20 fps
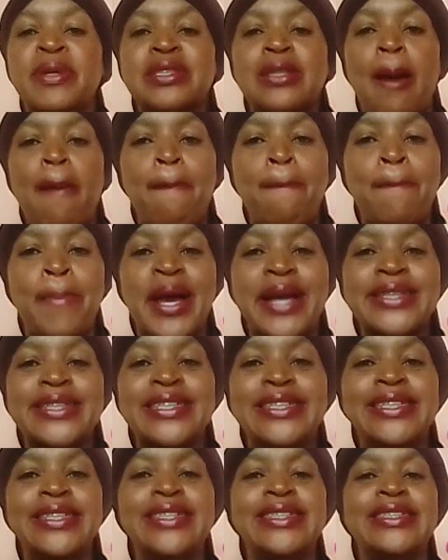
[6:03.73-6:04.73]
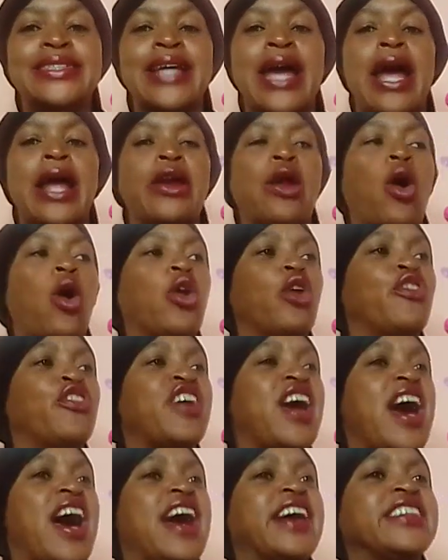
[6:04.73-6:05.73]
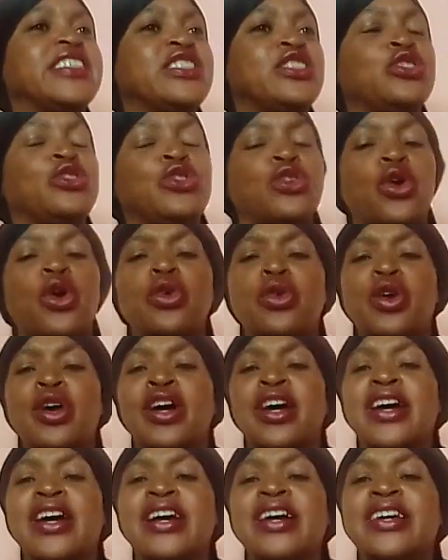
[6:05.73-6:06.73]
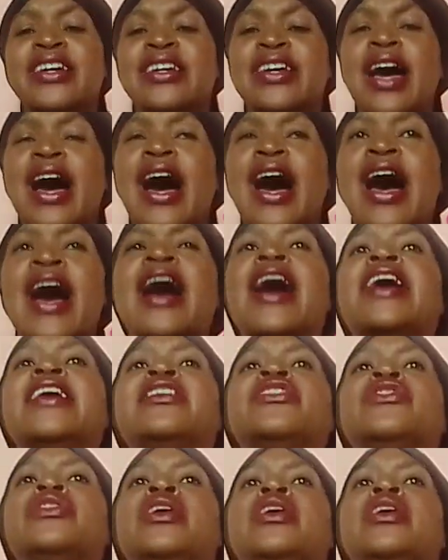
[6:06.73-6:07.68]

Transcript: bitter Bettys and all of that, you know. Yeah, and